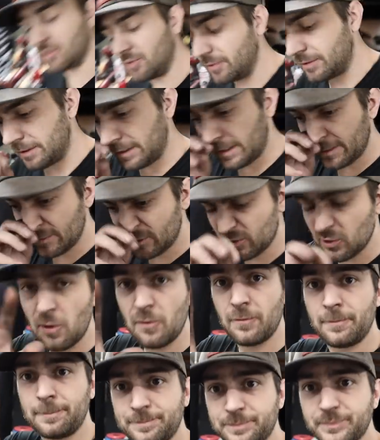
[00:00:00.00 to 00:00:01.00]
Don't look at that.
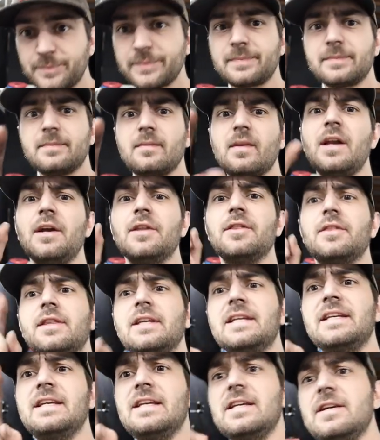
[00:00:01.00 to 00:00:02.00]
So
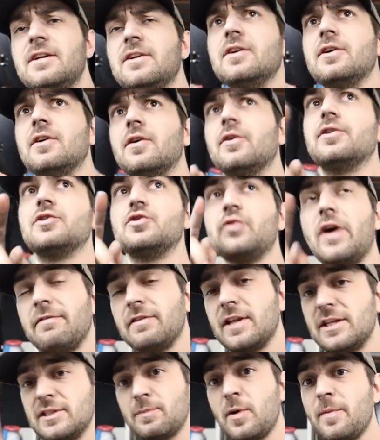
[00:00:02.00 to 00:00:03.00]
the gear or the
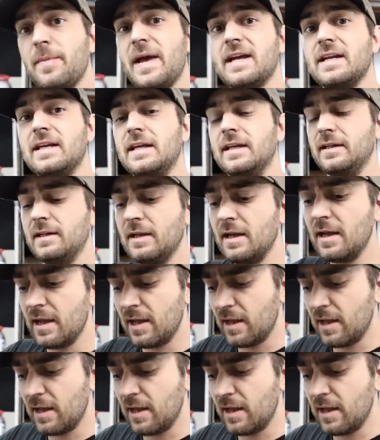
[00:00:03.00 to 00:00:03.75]
drive lines put back in.